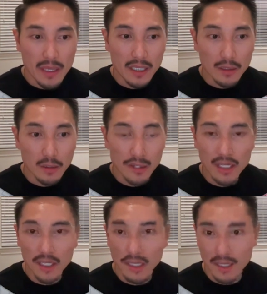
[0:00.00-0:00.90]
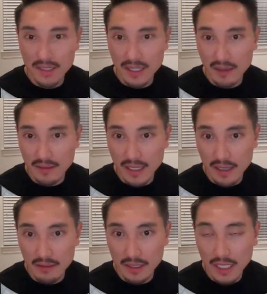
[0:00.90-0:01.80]
being located in East
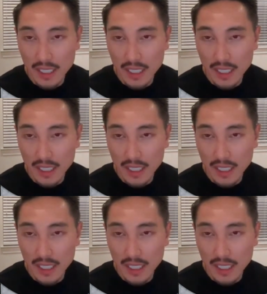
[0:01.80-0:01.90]
Downtown